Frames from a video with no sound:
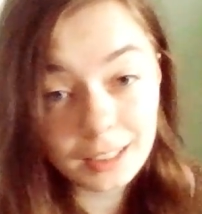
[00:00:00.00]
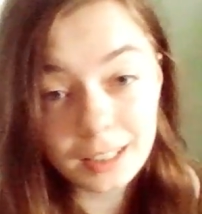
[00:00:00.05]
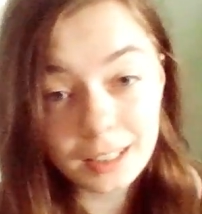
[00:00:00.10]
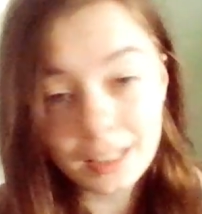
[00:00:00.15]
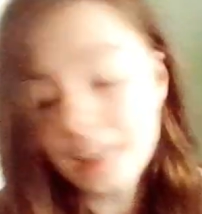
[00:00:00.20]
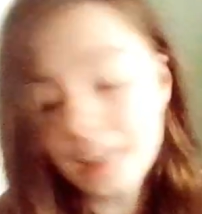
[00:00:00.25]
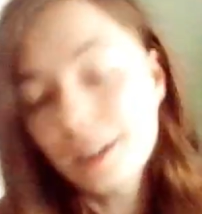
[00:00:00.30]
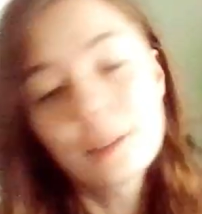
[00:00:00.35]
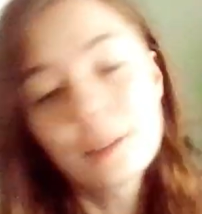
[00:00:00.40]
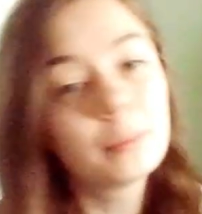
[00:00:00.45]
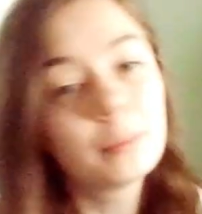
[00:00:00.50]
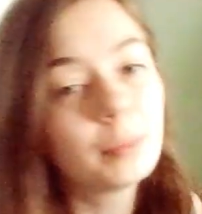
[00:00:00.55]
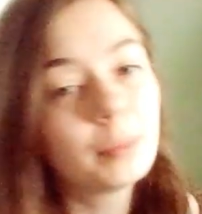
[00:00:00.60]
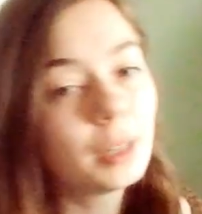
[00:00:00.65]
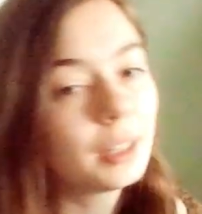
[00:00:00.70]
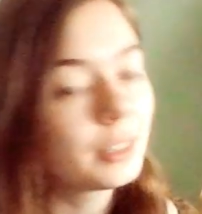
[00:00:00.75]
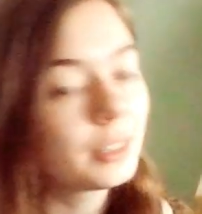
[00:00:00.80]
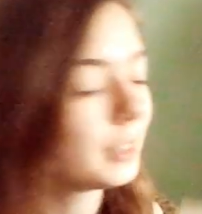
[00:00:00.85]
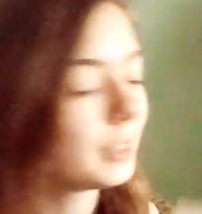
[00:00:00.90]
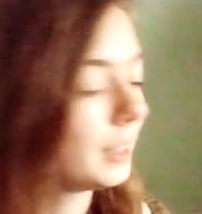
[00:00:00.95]

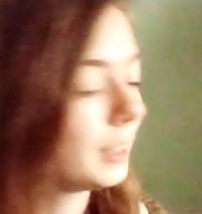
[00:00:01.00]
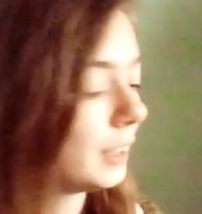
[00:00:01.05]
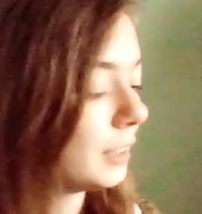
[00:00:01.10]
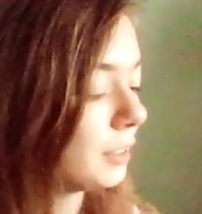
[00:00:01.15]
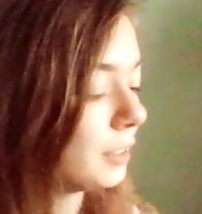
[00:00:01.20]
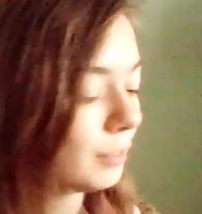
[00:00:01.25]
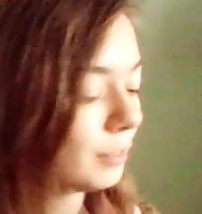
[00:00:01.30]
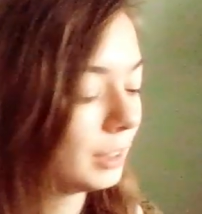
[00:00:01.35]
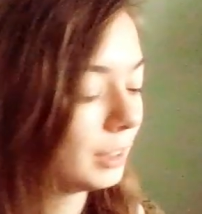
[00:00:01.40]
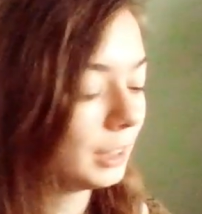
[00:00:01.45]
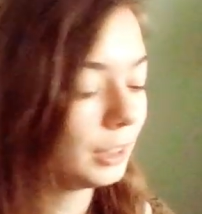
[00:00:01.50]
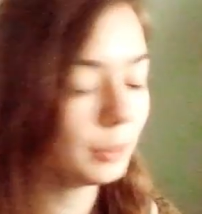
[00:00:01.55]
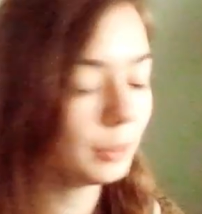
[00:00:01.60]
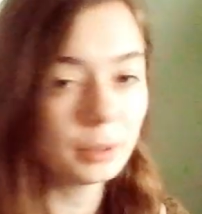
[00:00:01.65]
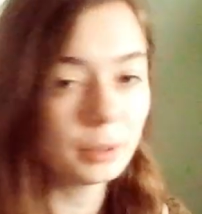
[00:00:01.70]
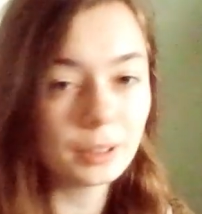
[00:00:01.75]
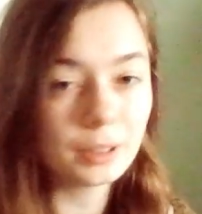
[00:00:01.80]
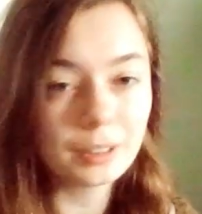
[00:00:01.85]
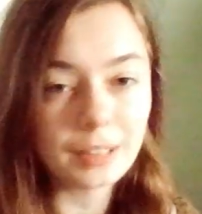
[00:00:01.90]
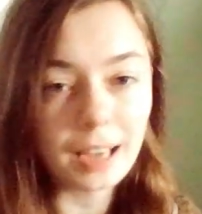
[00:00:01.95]
Personally, it's a really good
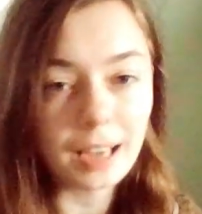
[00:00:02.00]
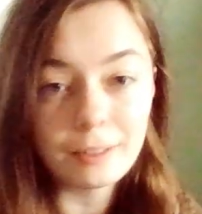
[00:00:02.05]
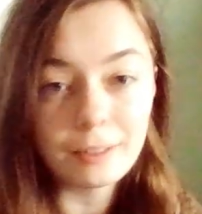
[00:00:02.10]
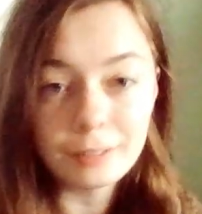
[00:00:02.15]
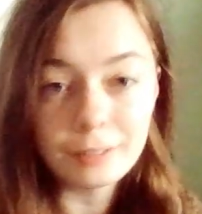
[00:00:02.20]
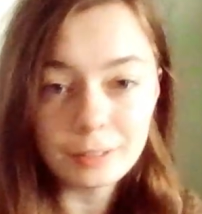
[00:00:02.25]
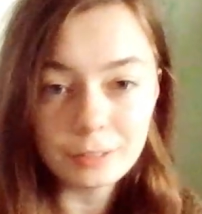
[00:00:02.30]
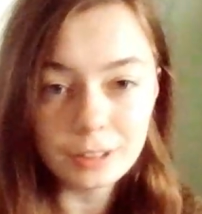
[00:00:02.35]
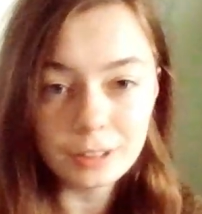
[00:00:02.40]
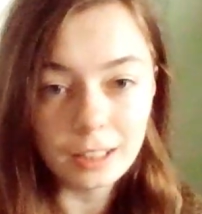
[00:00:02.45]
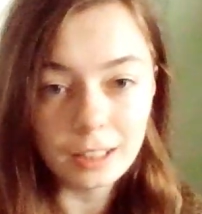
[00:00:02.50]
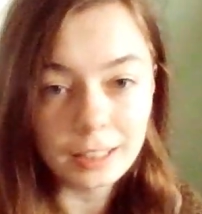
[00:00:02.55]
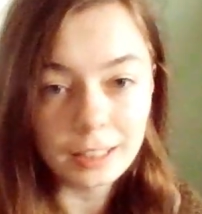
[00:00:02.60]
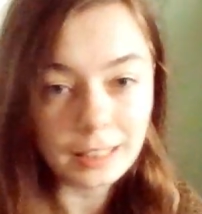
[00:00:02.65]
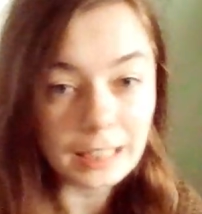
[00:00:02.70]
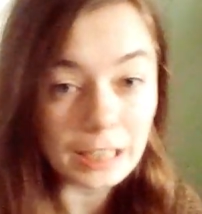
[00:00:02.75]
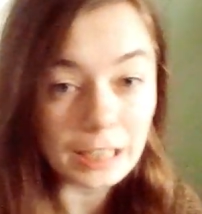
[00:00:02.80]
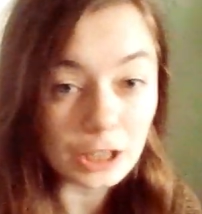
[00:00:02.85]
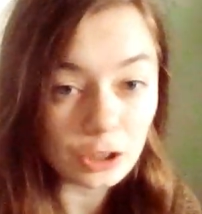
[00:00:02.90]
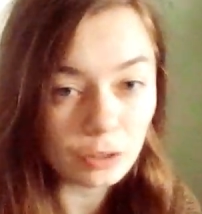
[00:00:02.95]
book to have if you like
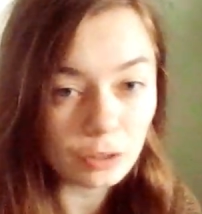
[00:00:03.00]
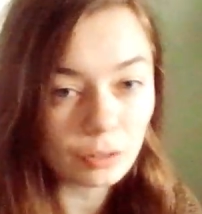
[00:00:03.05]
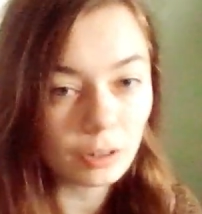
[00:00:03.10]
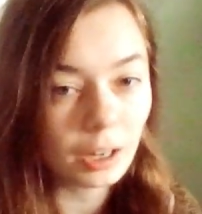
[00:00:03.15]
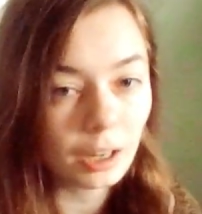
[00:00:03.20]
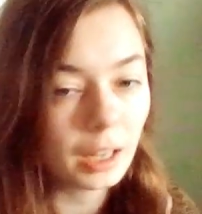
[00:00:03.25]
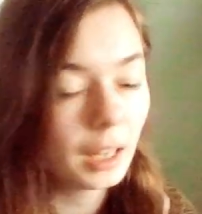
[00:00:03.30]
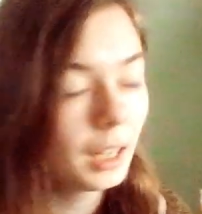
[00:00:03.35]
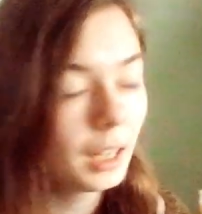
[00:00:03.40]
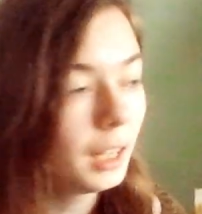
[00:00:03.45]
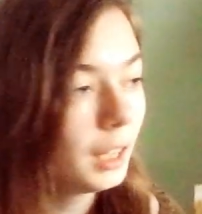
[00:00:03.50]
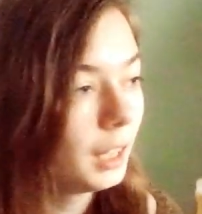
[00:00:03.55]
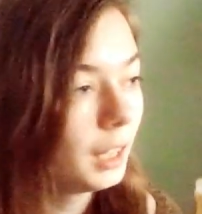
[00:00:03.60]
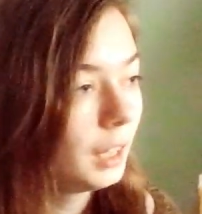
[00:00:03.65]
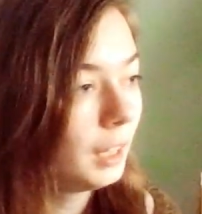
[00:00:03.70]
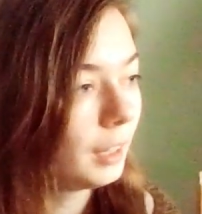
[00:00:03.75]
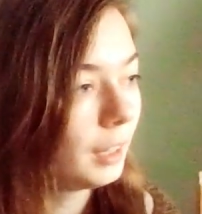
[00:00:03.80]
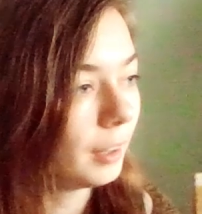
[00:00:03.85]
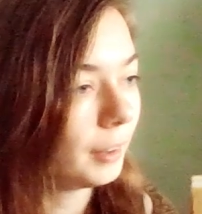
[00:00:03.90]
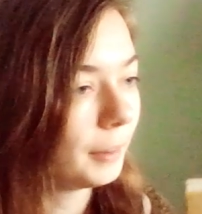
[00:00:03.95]
history.
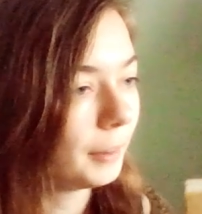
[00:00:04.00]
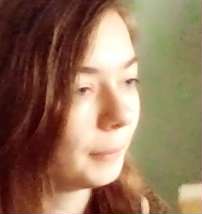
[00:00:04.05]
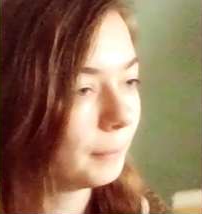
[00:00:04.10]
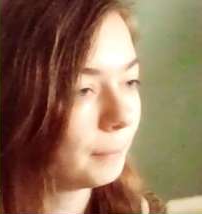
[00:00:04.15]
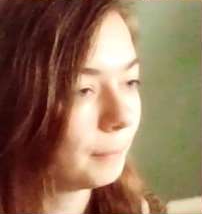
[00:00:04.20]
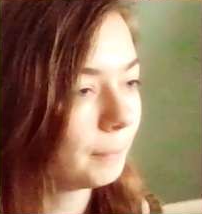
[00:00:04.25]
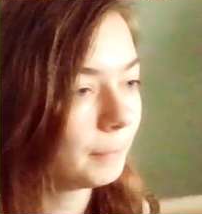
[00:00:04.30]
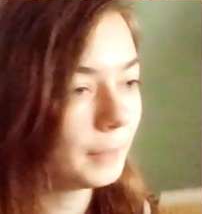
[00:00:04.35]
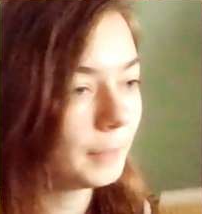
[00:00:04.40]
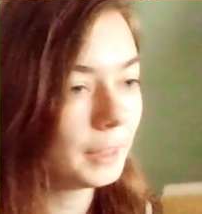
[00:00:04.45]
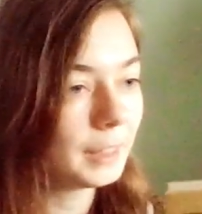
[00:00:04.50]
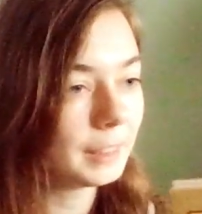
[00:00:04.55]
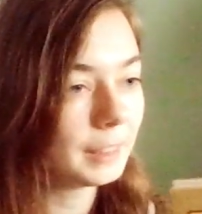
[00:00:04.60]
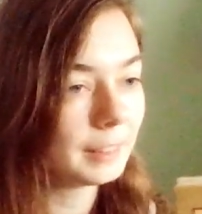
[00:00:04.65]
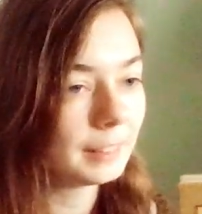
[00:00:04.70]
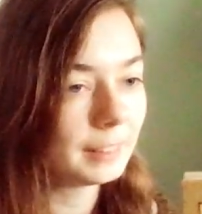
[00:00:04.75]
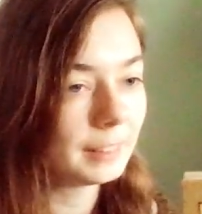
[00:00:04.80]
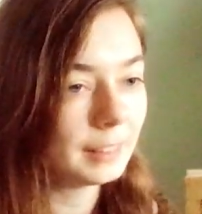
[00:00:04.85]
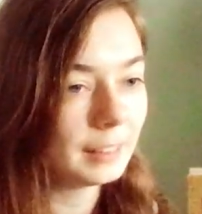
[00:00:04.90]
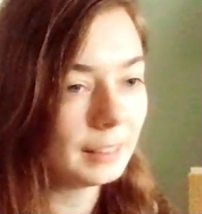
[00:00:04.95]
You can
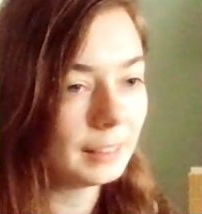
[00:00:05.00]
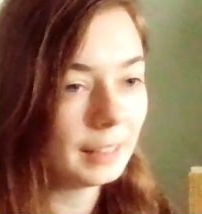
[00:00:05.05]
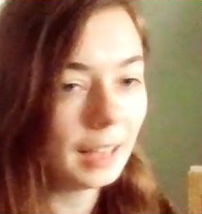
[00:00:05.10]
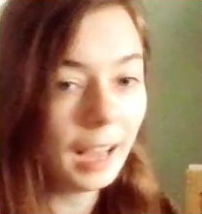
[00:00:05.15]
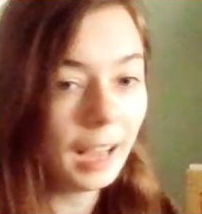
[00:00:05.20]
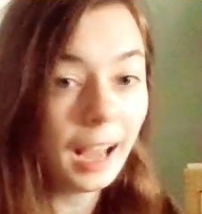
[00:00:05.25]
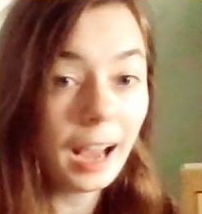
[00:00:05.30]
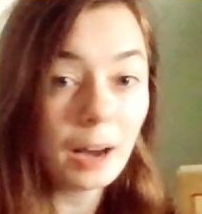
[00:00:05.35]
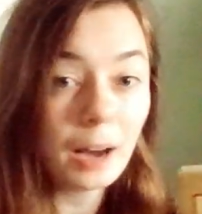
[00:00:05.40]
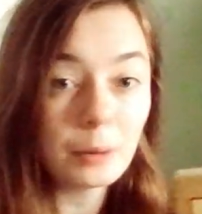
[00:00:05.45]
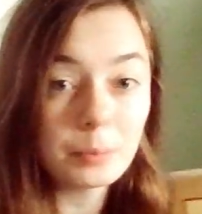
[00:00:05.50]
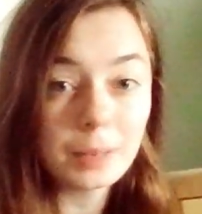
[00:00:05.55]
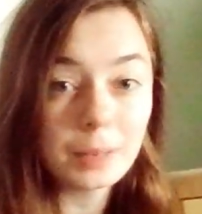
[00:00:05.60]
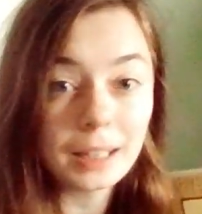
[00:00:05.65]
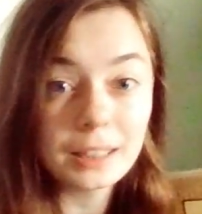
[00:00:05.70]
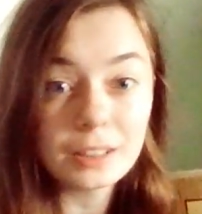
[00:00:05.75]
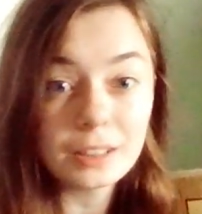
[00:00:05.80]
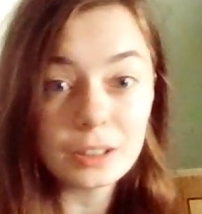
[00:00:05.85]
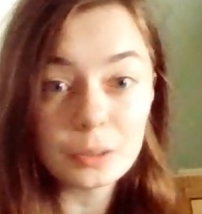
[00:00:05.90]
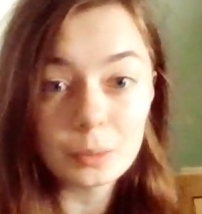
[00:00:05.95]
see how
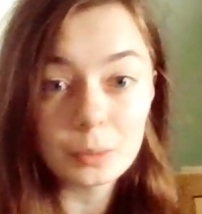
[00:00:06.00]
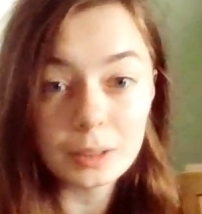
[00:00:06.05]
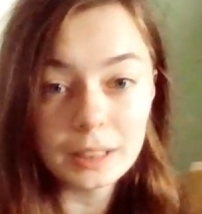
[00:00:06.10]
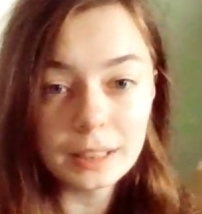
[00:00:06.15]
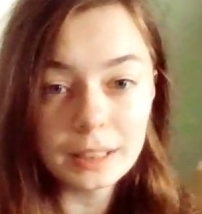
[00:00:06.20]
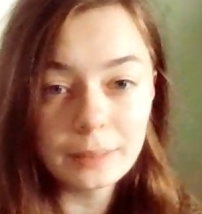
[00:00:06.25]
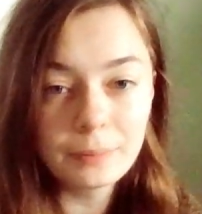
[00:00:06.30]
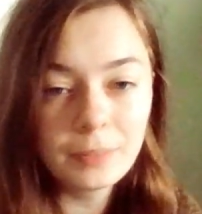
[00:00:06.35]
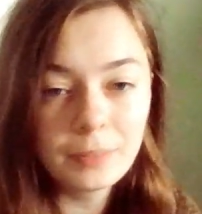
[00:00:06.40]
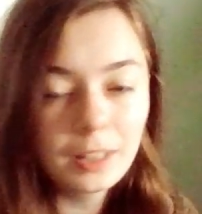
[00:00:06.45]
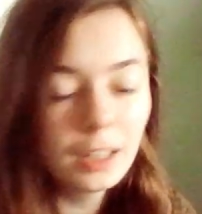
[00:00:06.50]
places were.